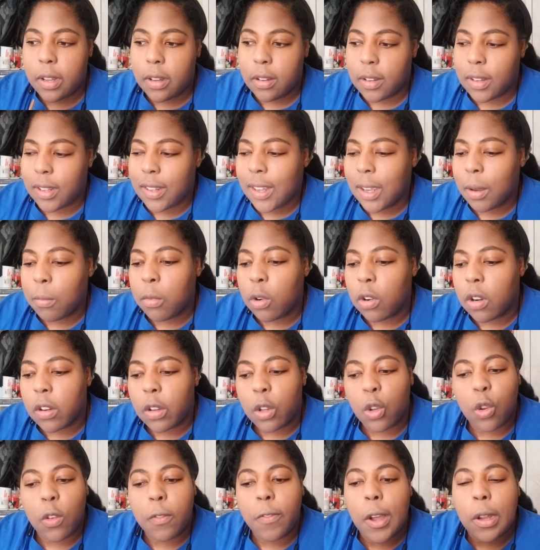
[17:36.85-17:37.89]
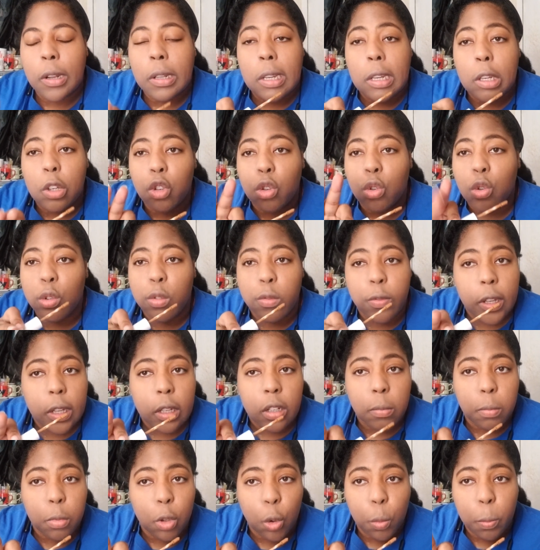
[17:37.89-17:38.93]
This is like more foundation,
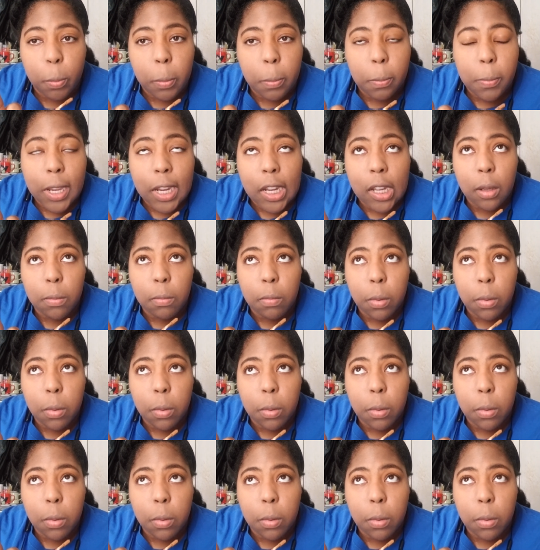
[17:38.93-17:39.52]
no makeup